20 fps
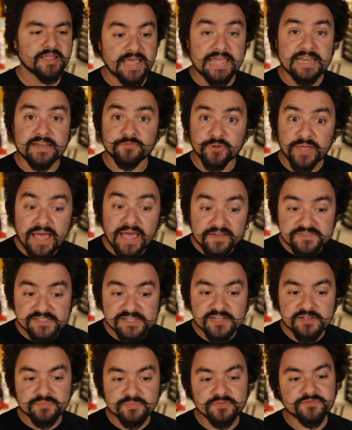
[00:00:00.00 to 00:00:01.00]
And if we have
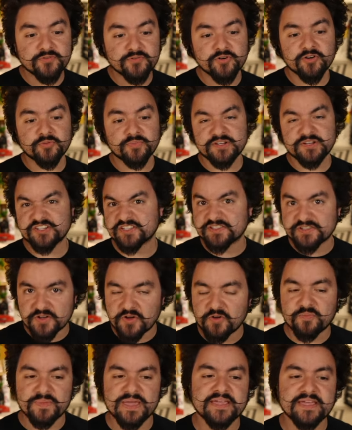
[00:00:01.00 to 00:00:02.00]
seen it before, we just
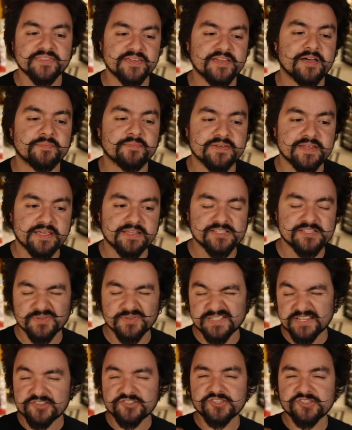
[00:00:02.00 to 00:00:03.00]
don't make the update. So
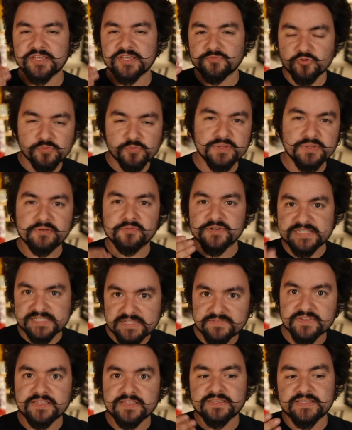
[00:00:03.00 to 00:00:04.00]
essentially we'll be
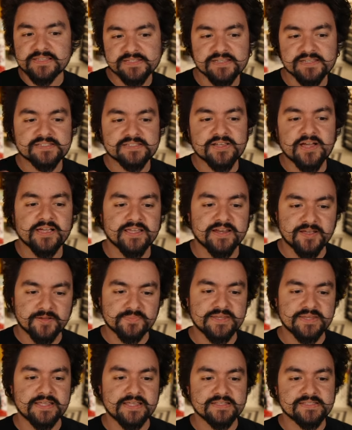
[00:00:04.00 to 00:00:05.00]
receiving these socket
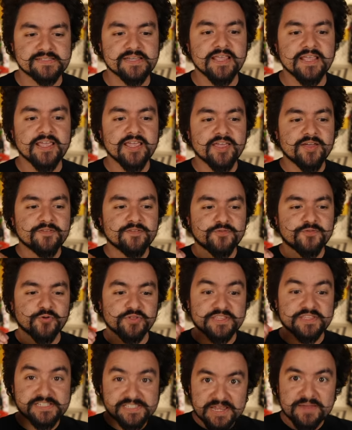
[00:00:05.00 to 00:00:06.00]
updates
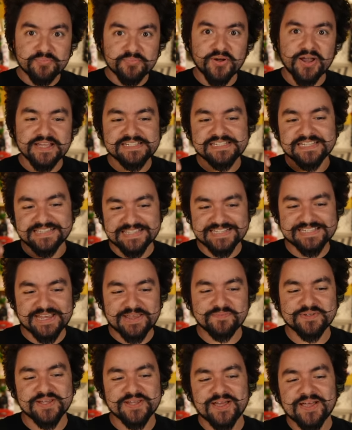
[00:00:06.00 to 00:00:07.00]
for the same price at the
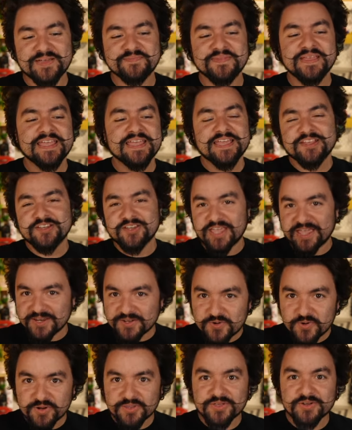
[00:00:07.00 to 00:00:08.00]
same time,
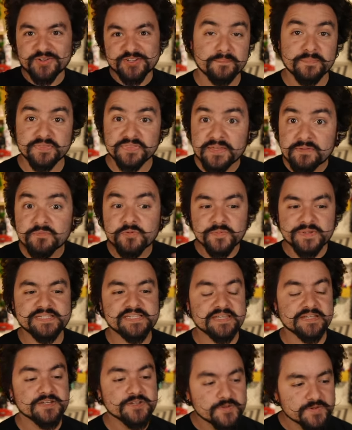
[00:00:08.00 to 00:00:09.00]
ignore those, but then when we
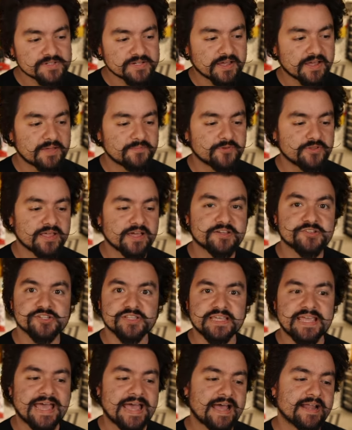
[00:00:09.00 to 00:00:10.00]
see a new time, we'll
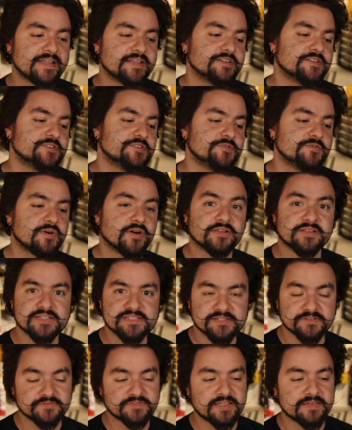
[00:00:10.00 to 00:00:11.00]
actually add it to our
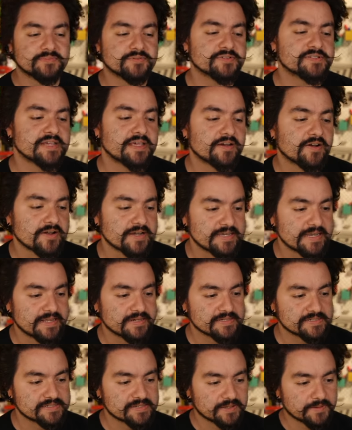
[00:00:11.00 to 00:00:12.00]
list of labels in our
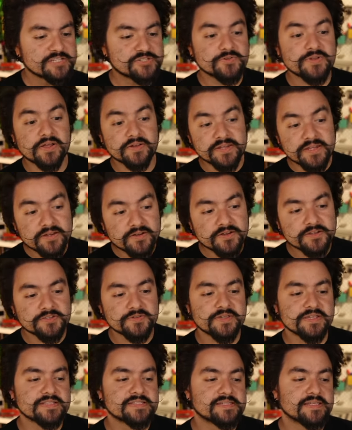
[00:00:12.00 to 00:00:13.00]
data set. So down here, you
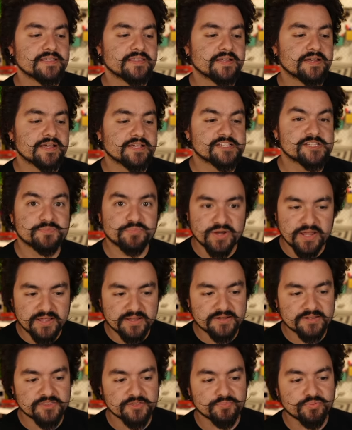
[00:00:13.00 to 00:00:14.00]
can see that I
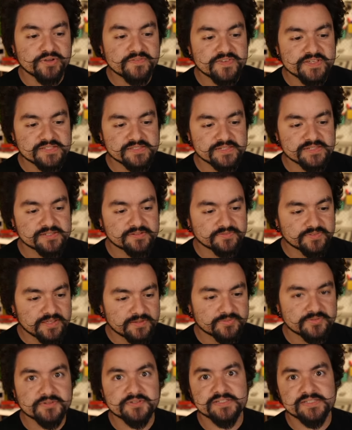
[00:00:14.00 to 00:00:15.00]
spread the previous list of
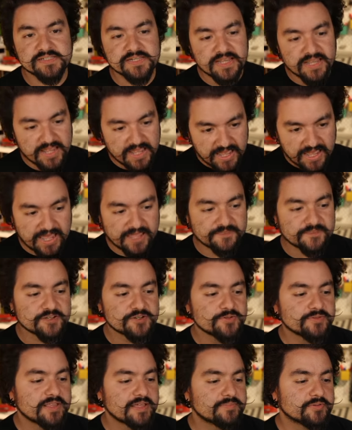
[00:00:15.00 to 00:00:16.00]
labels add the
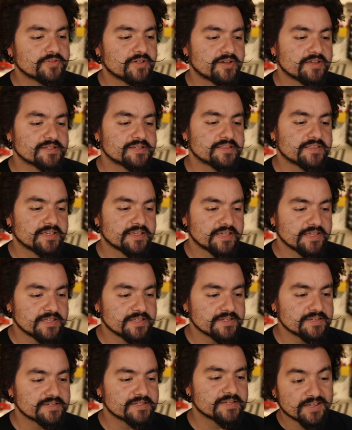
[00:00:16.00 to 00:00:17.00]
new label onto the
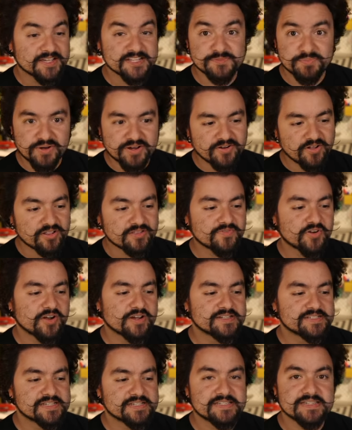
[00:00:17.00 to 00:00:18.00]
end. I spread all of our
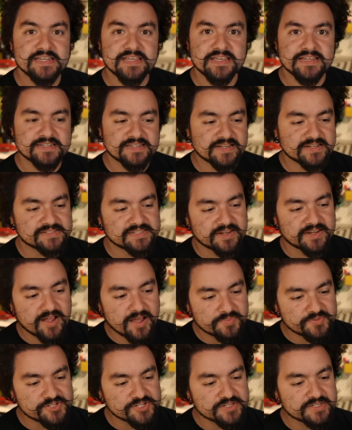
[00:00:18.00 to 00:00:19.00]
existing dataset
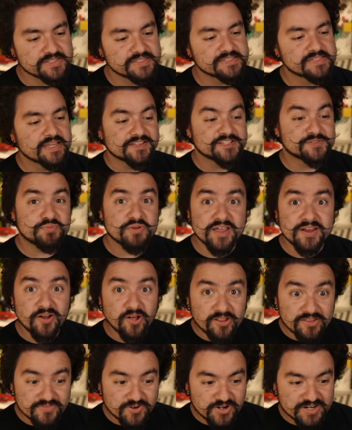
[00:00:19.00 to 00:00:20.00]
options, spread
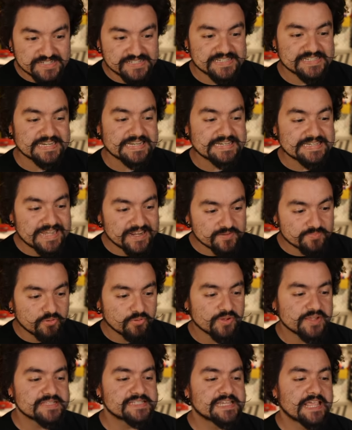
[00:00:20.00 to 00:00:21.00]
all of our existing data
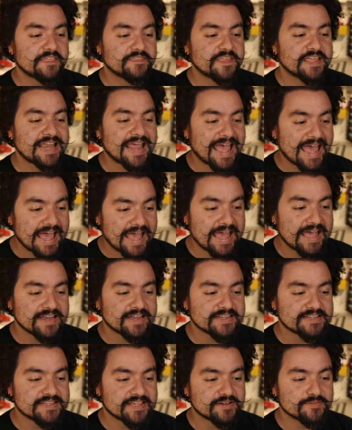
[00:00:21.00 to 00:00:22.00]
points, and then add
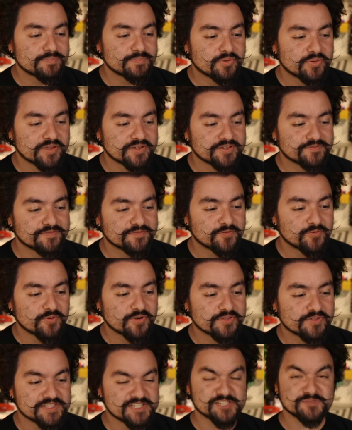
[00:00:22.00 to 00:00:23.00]
a data point
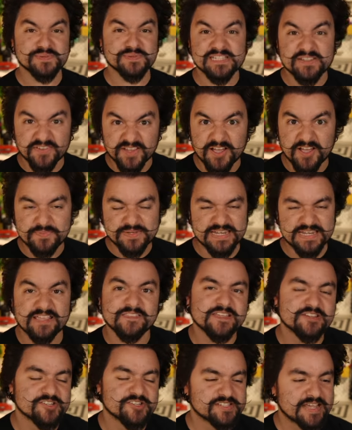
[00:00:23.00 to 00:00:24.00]
for this specific update
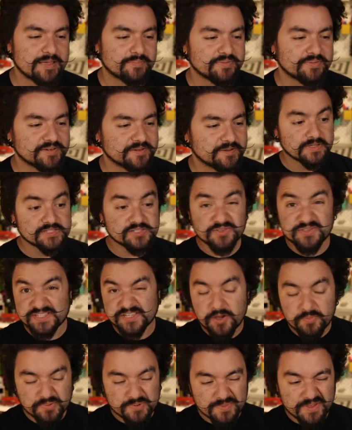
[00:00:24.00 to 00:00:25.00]
that just happened. So this
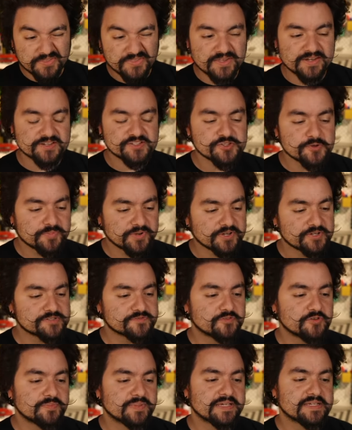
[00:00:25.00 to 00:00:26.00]
helper method is super
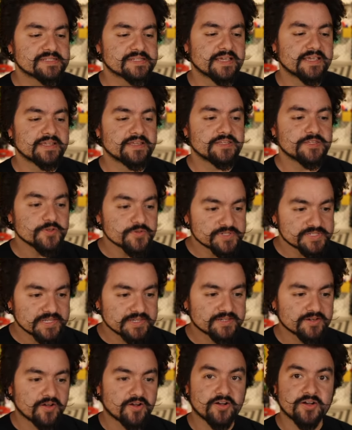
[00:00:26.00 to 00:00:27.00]
useful because I can use
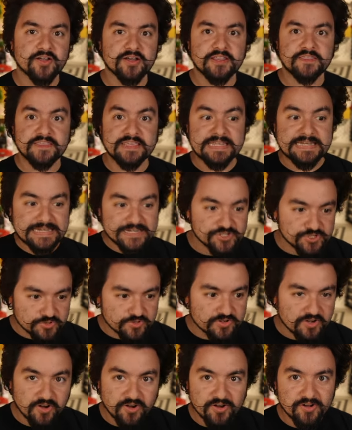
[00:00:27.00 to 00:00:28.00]
it on the
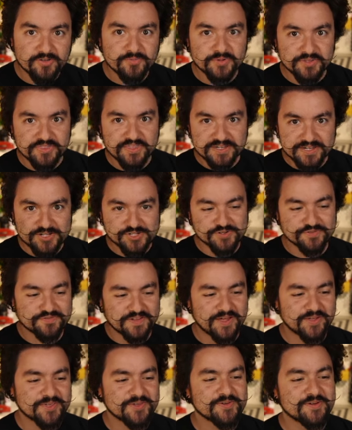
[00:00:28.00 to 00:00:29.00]
initial call with the initial
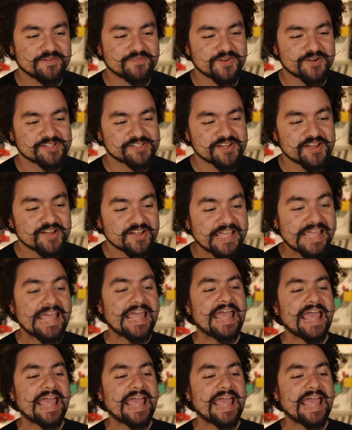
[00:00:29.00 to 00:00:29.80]
value of our stock.